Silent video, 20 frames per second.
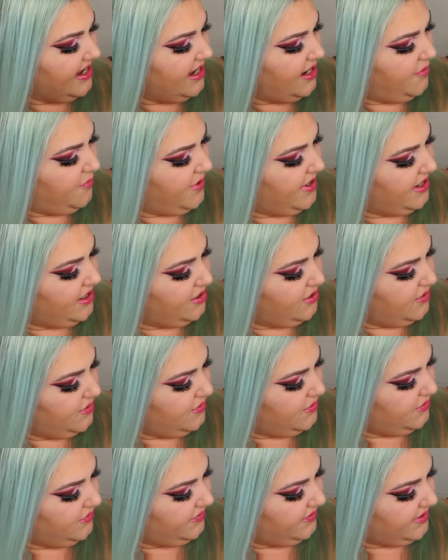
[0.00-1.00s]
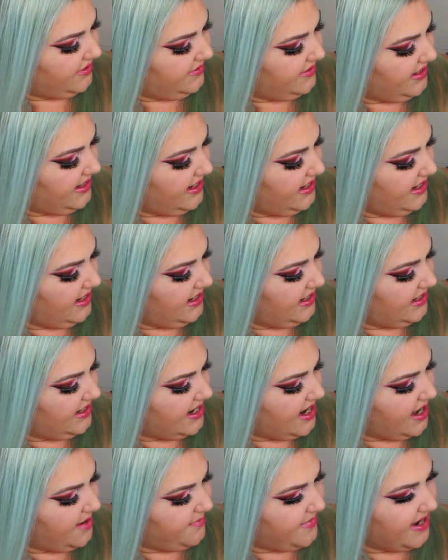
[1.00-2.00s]
We used the
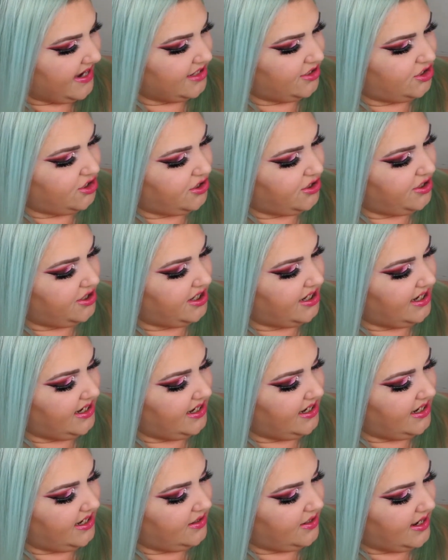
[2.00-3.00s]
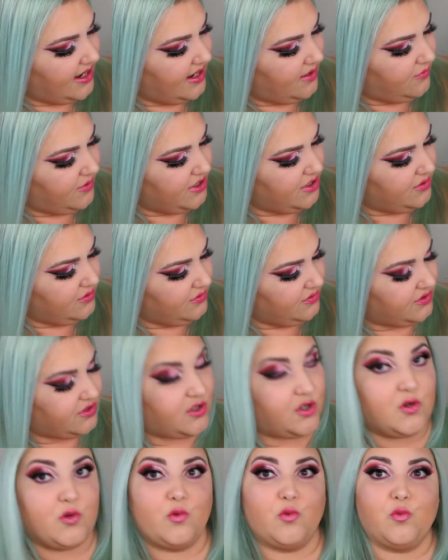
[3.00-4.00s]
Not My Journey. We used
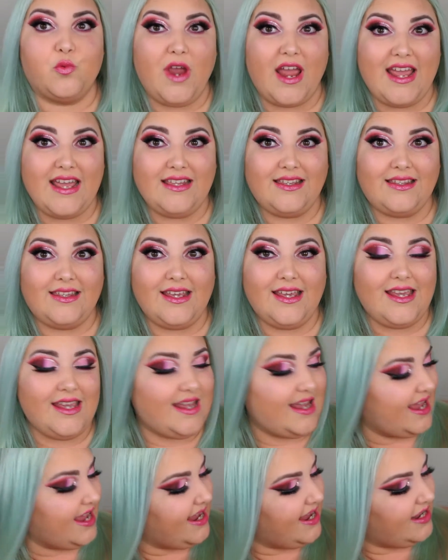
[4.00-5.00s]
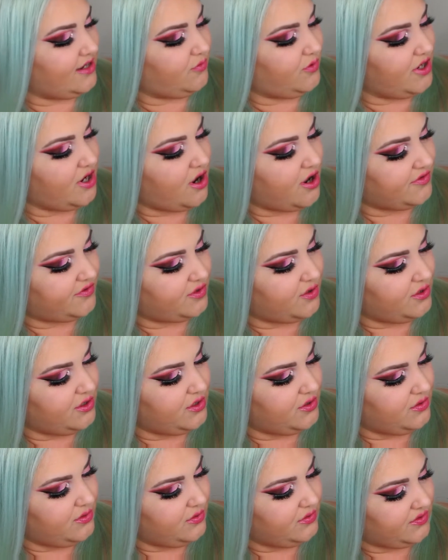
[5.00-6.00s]
Crazy. And we also
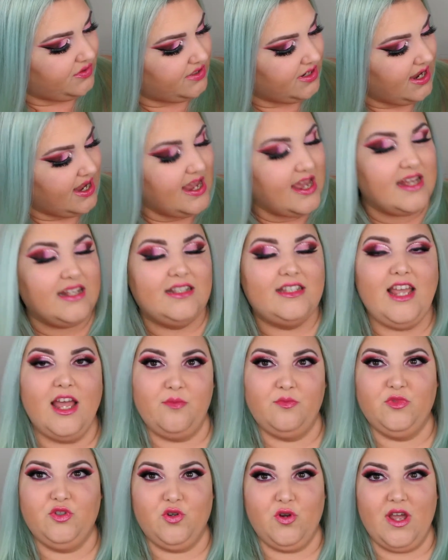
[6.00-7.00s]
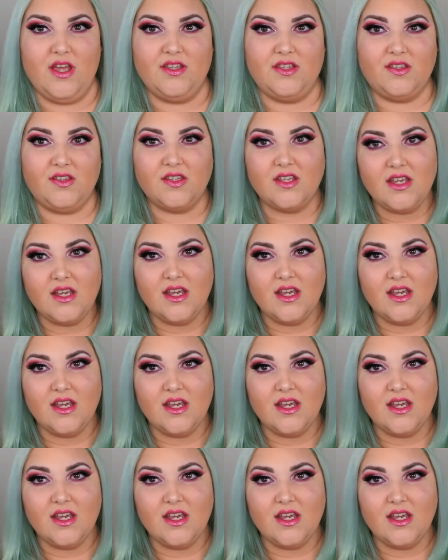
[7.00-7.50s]
used Temptress.